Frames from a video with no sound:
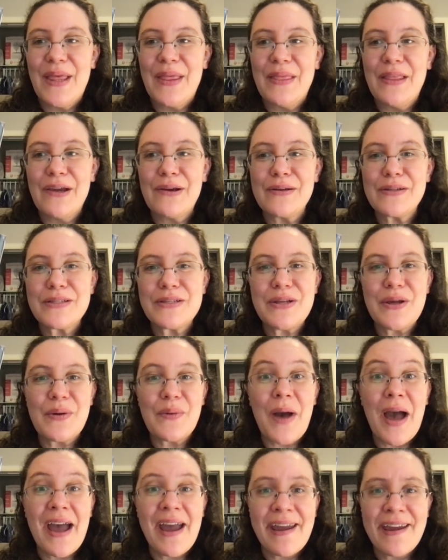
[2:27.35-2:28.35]
there is no
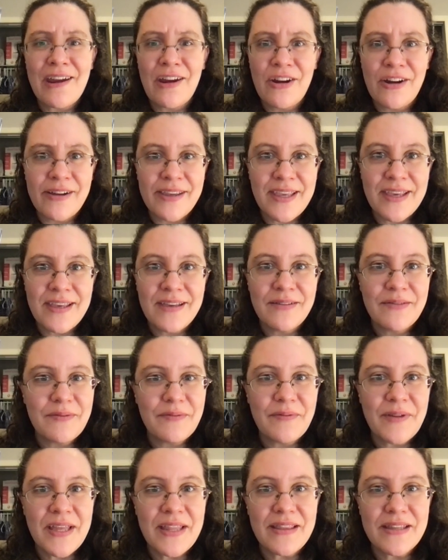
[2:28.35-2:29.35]
hierarchy
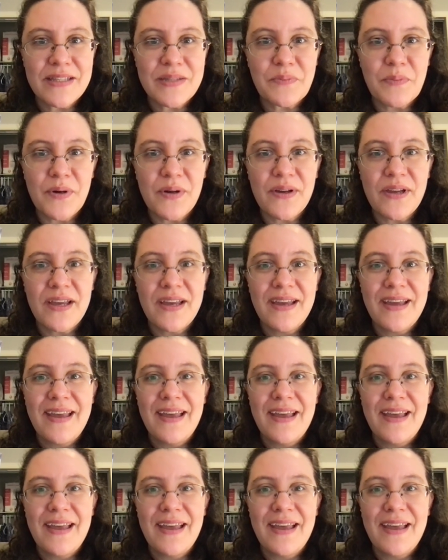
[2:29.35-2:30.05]
in this book.